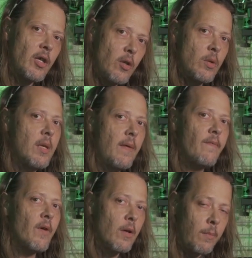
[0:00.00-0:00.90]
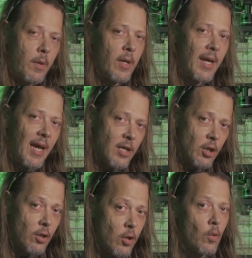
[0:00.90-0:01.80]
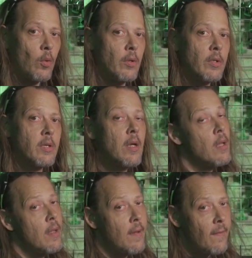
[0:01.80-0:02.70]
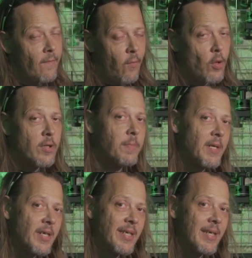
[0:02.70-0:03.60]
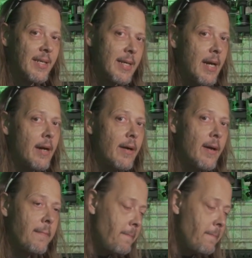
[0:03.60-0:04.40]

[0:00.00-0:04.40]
use them for communication tools for spirits in the area.